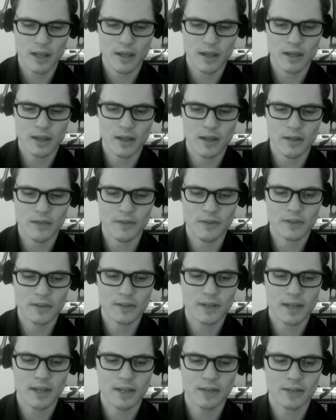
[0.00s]
In this
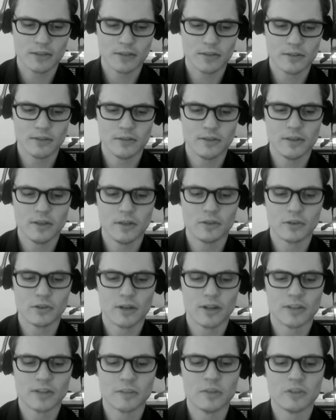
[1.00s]
case, the
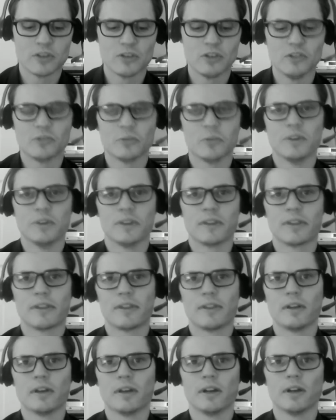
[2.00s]
user had some issues
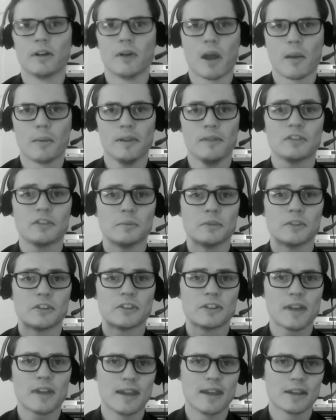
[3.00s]
with, I believe, some
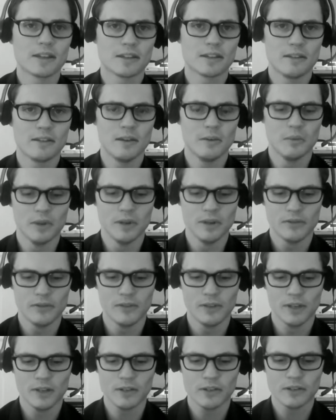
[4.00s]
snakes they wanted to
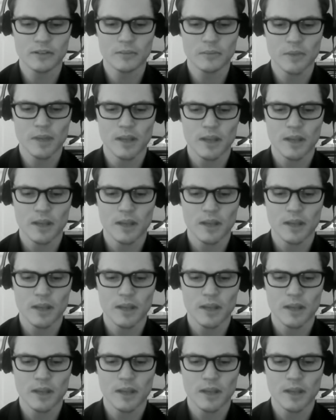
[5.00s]
fix.